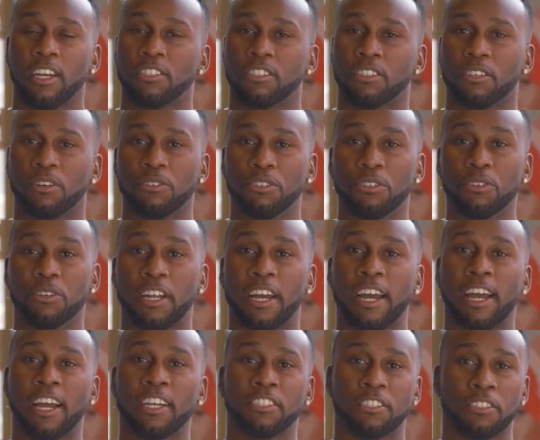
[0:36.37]
so you could
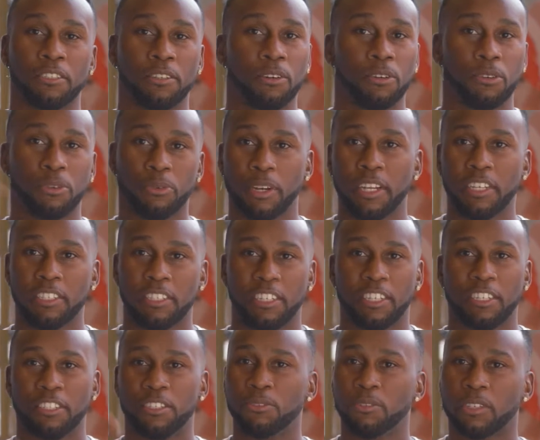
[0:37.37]
actually go
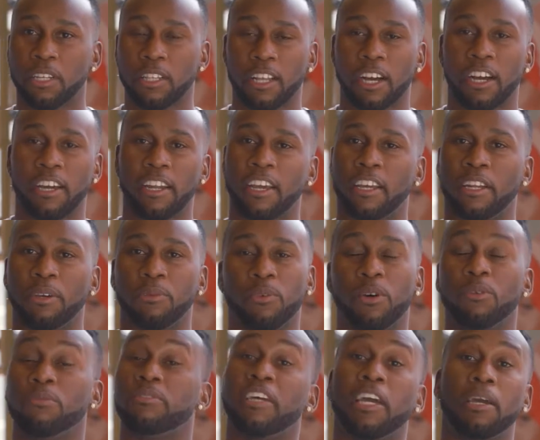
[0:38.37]
crazy and use a lot and it
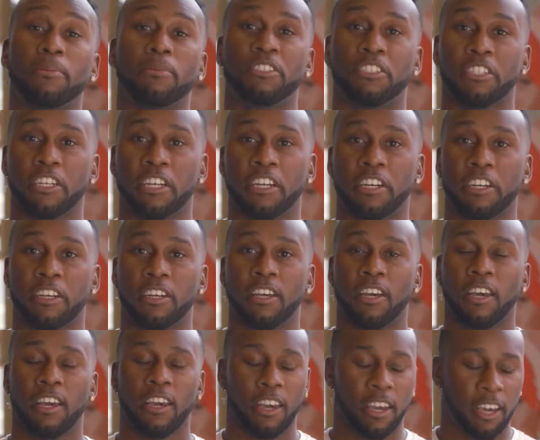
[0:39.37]
won't damage your hair.
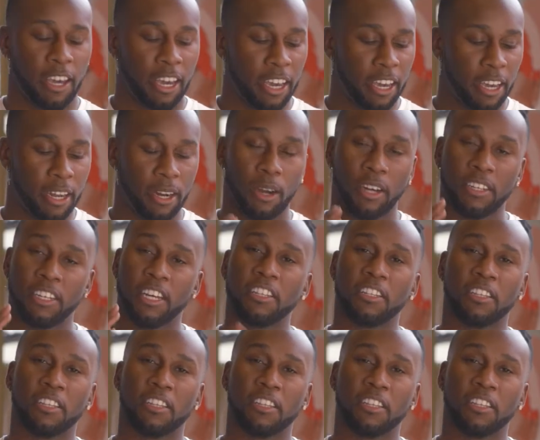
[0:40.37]
And another